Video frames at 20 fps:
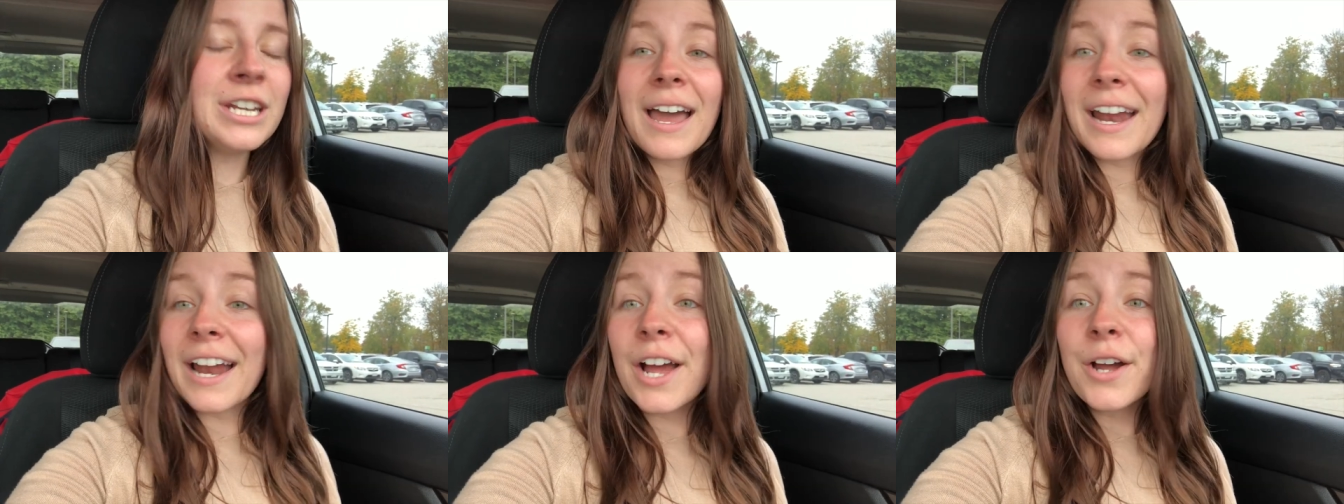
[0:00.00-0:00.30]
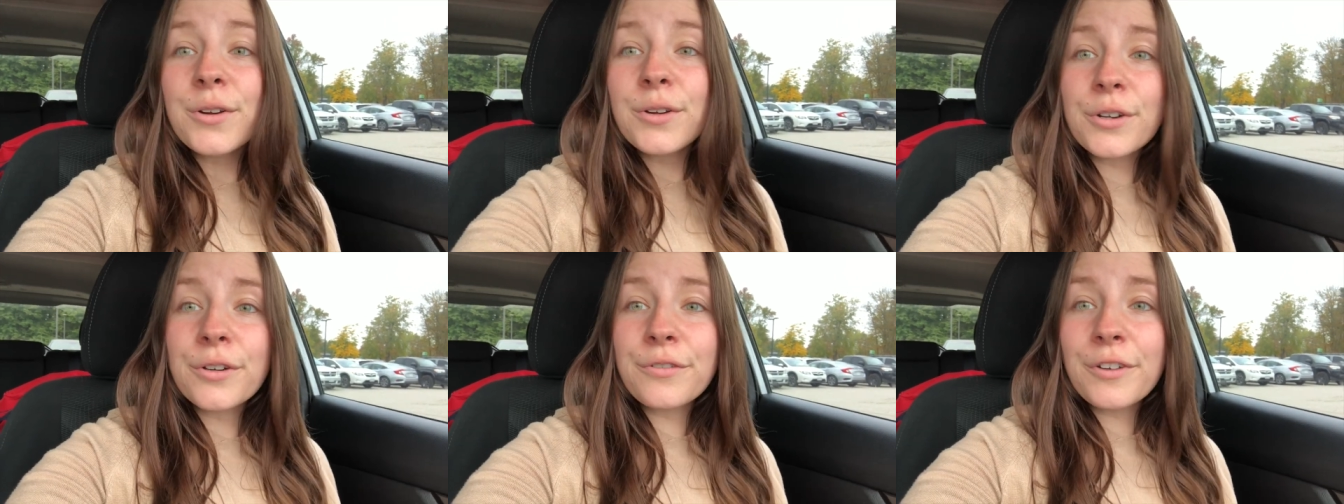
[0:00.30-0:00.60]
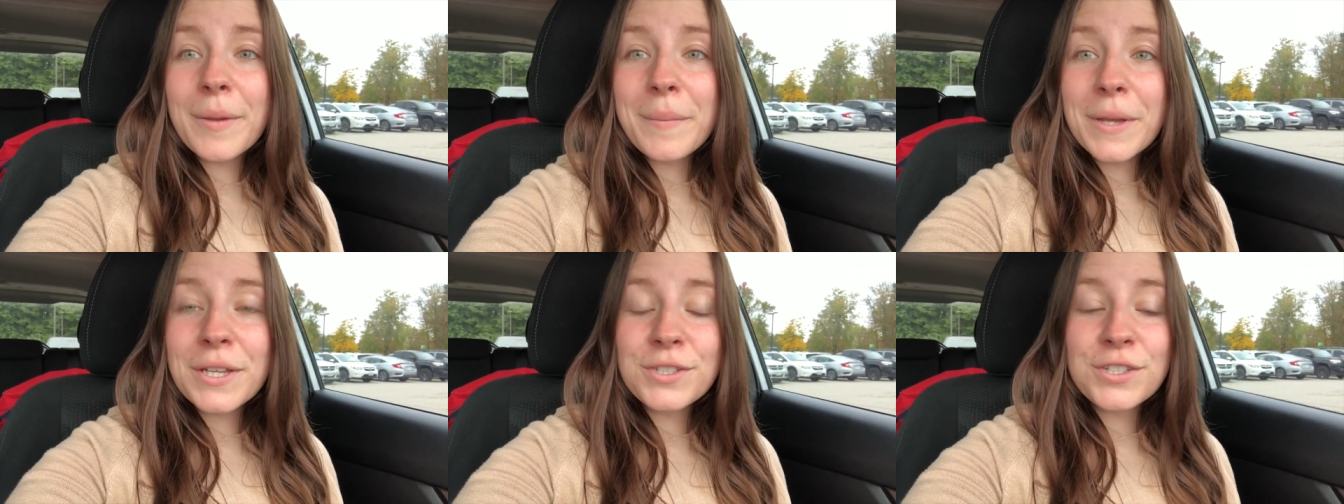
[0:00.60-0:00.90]
And I don't know if
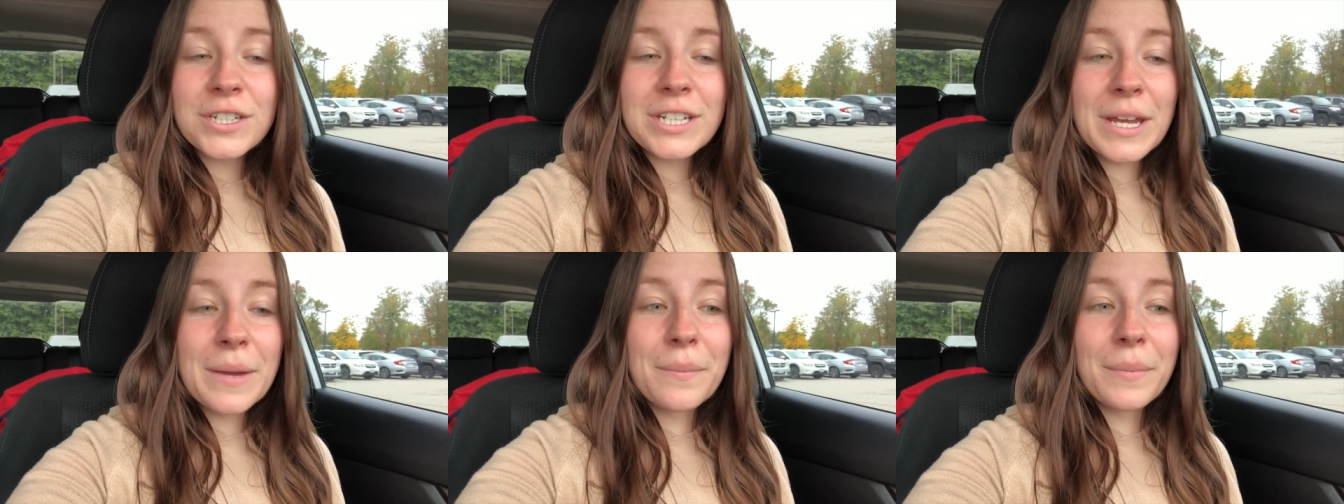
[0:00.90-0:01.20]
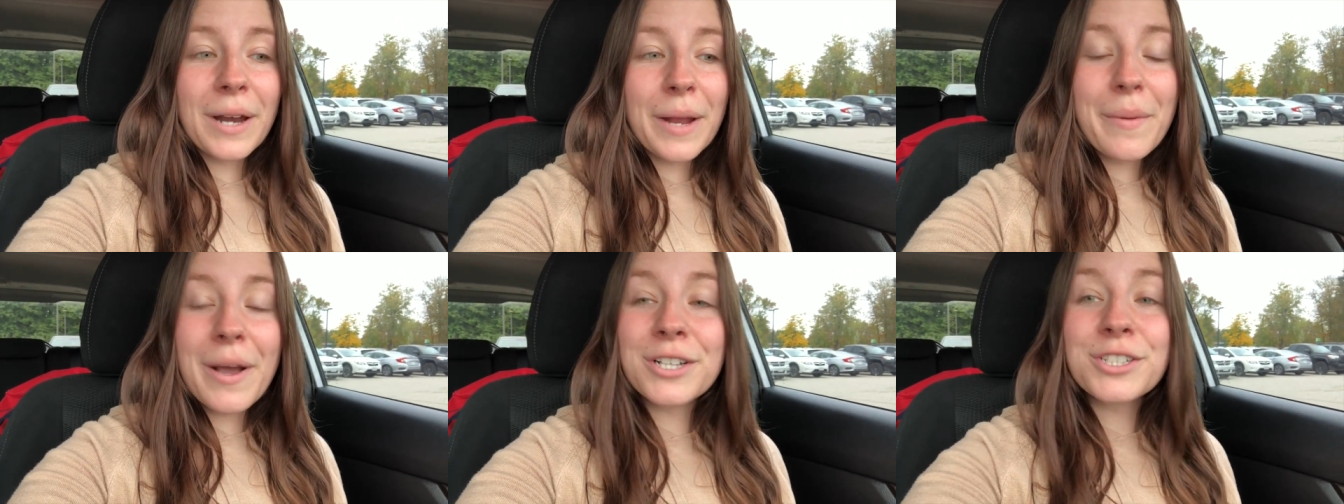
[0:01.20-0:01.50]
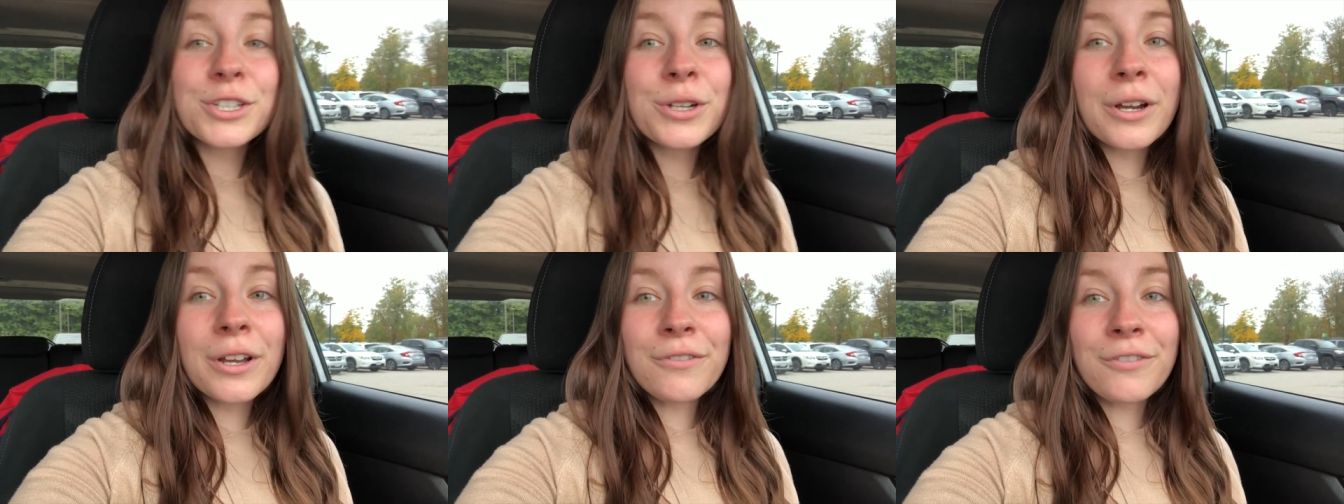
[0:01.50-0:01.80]
I mentioned it, but I'm
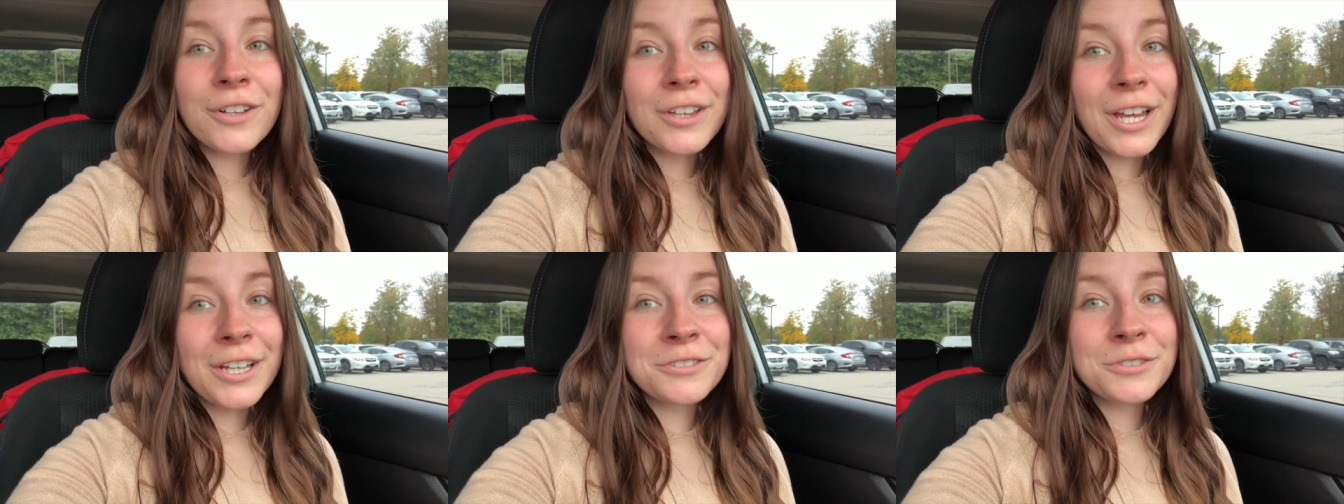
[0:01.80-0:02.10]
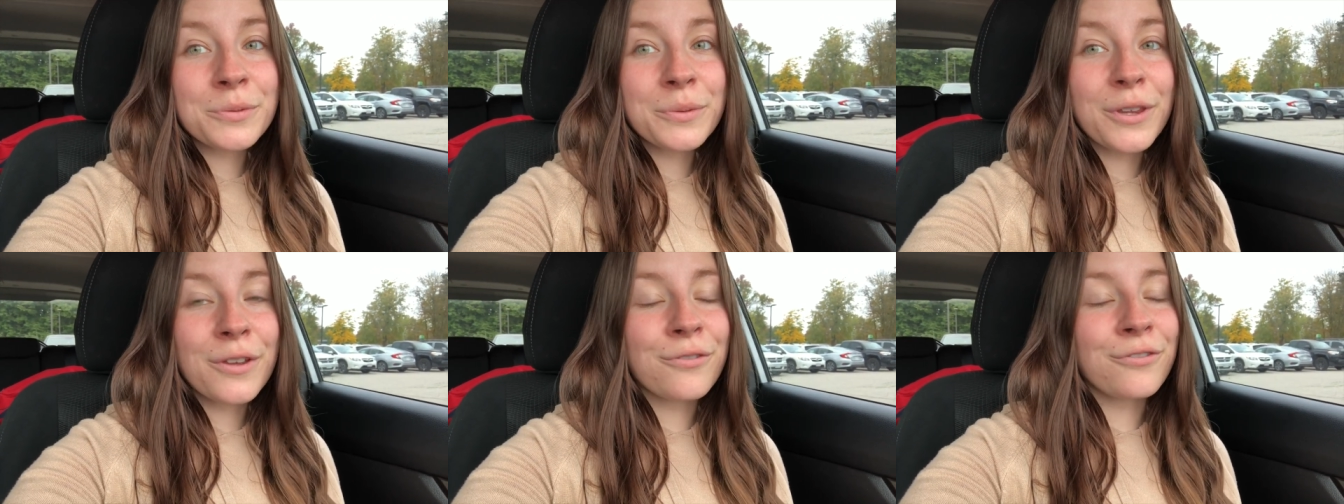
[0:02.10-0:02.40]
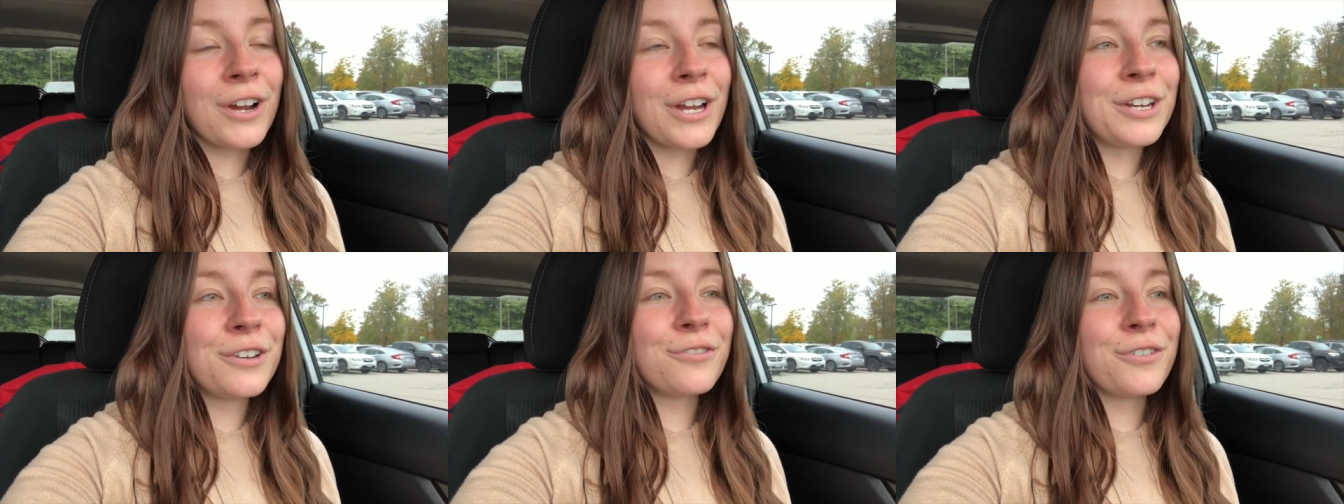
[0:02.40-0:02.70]
actually going for lunch with a
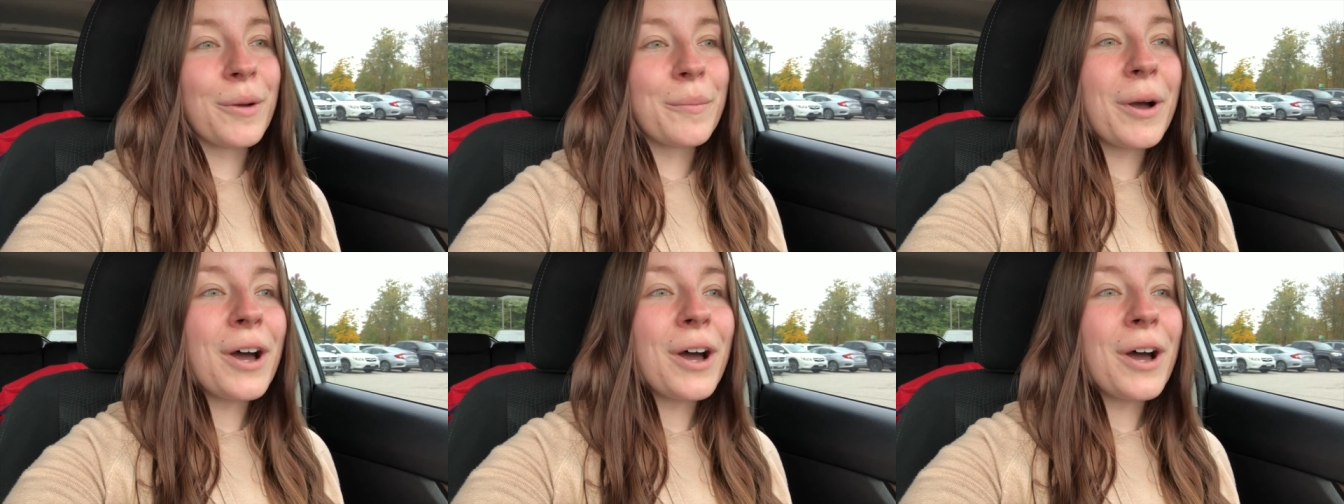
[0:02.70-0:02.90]
friend from